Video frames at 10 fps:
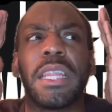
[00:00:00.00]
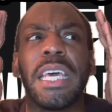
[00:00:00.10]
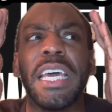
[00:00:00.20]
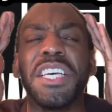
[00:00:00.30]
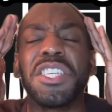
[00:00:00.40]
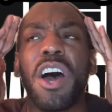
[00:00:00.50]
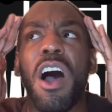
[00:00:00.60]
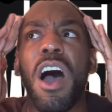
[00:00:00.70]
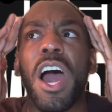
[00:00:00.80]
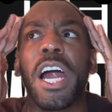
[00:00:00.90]
These
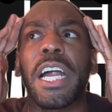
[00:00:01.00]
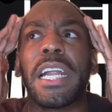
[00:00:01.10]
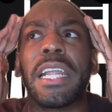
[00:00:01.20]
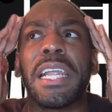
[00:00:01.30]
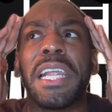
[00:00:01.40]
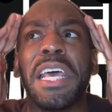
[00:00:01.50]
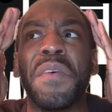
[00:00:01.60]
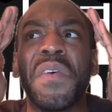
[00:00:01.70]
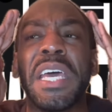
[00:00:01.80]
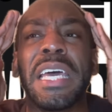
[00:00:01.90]
are
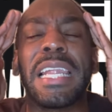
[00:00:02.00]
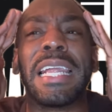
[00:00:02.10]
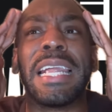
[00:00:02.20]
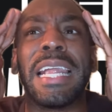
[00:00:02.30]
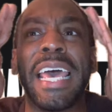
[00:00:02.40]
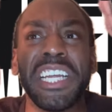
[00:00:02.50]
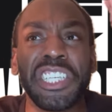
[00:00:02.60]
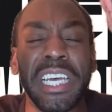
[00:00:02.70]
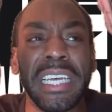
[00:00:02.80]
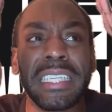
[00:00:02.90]
living
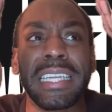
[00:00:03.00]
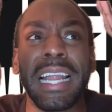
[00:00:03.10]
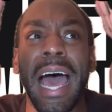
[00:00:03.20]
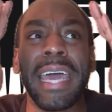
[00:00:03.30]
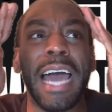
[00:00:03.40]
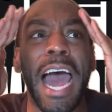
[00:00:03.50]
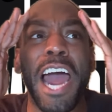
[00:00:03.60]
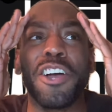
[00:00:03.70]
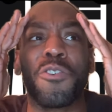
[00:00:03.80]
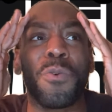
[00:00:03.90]
legends. Like
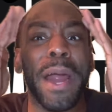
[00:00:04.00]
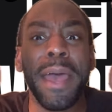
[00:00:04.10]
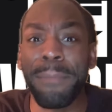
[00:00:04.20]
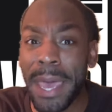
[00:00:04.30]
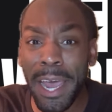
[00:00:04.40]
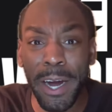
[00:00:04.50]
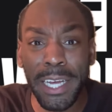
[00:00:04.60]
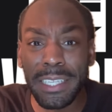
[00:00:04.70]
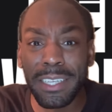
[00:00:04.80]
our grandparents